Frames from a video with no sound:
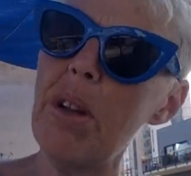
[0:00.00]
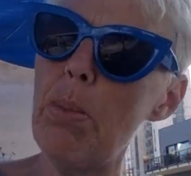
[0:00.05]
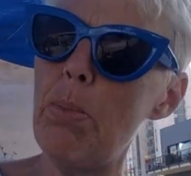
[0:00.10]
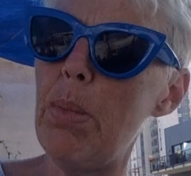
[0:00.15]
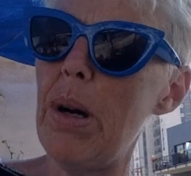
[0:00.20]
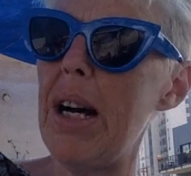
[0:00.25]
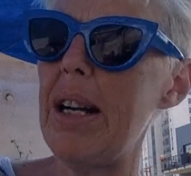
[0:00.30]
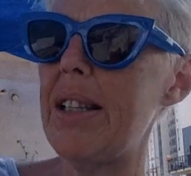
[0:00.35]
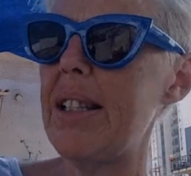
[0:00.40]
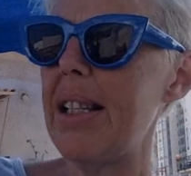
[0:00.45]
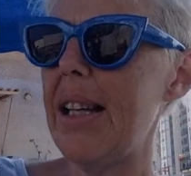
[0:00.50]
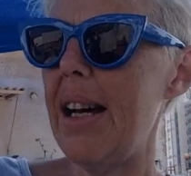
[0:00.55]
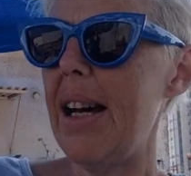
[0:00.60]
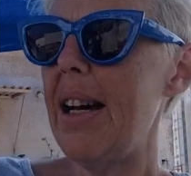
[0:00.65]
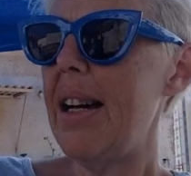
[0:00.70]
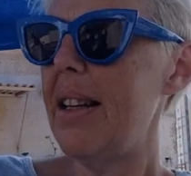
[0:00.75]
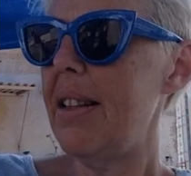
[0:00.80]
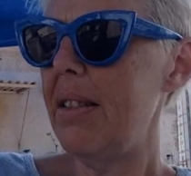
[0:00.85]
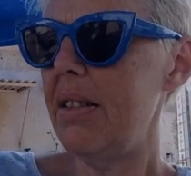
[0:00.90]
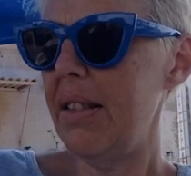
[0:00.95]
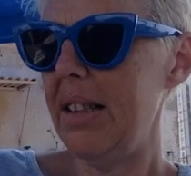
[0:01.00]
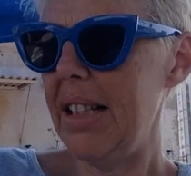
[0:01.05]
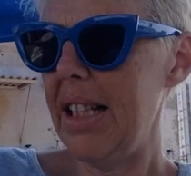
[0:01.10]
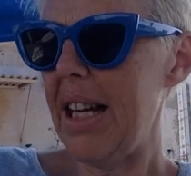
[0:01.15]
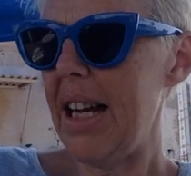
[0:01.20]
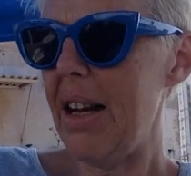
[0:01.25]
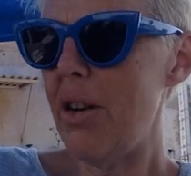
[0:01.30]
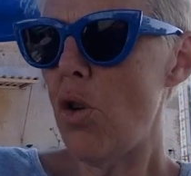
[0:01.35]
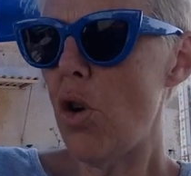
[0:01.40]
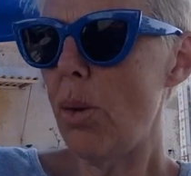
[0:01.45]
But,
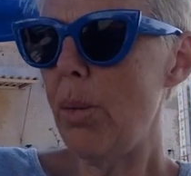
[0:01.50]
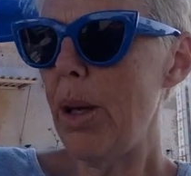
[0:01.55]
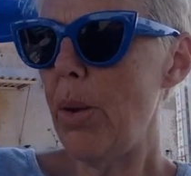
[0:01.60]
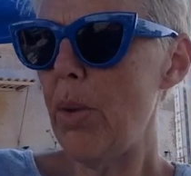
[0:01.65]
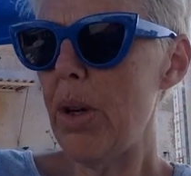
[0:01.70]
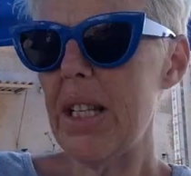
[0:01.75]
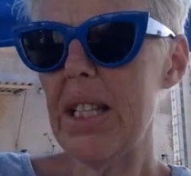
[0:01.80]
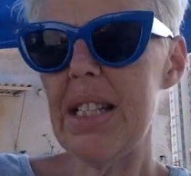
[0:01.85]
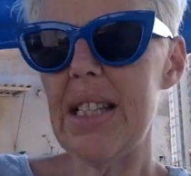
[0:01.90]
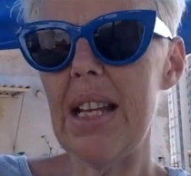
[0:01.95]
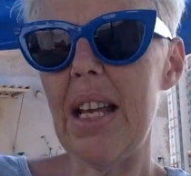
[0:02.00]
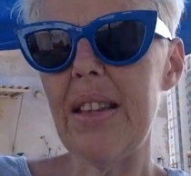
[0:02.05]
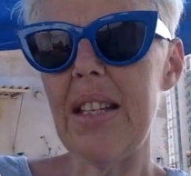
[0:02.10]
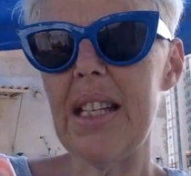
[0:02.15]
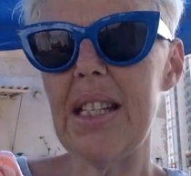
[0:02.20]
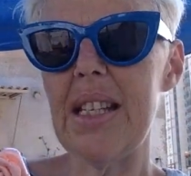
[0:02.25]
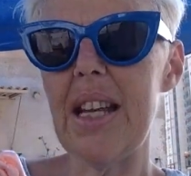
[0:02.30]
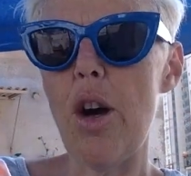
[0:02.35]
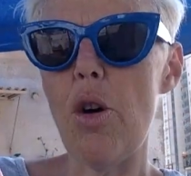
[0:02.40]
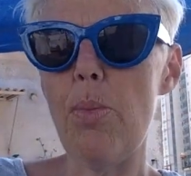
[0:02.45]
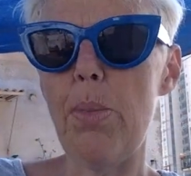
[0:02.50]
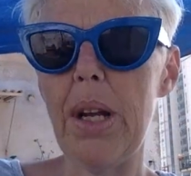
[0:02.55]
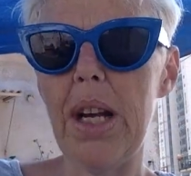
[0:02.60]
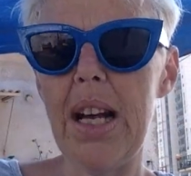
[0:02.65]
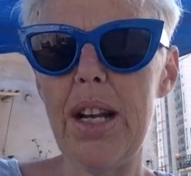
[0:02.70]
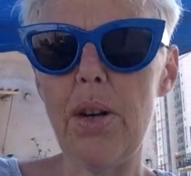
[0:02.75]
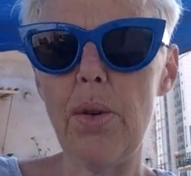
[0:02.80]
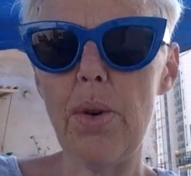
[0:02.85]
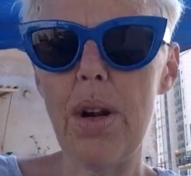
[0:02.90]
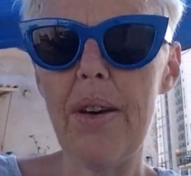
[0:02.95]
yeah, I normally wouldn't send this out, but
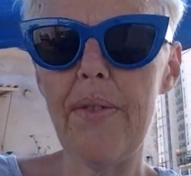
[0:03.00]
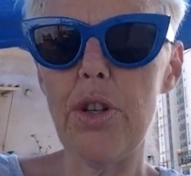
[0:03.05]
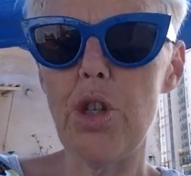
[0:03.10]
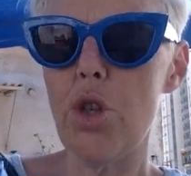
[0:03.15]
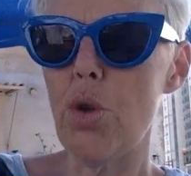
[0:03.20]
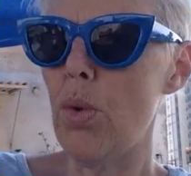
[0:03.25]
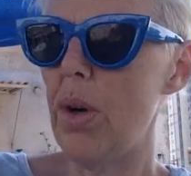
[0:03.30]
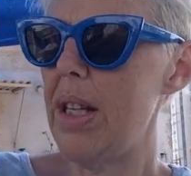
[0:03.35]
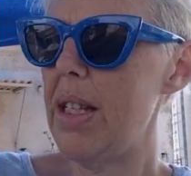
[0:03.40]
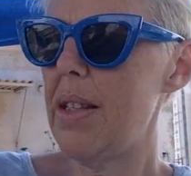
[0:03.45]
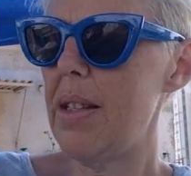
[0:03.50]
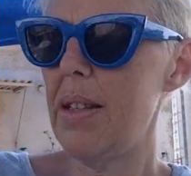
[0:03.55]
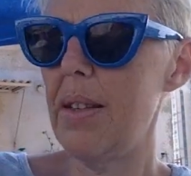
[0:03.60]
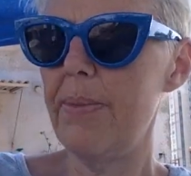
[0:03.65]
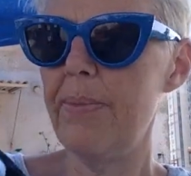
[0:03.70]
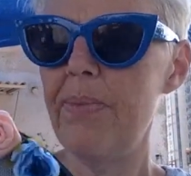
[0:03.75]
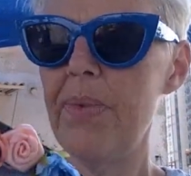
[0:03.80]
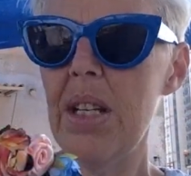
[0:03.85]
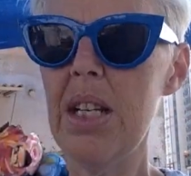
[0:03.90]
I don't have a choice.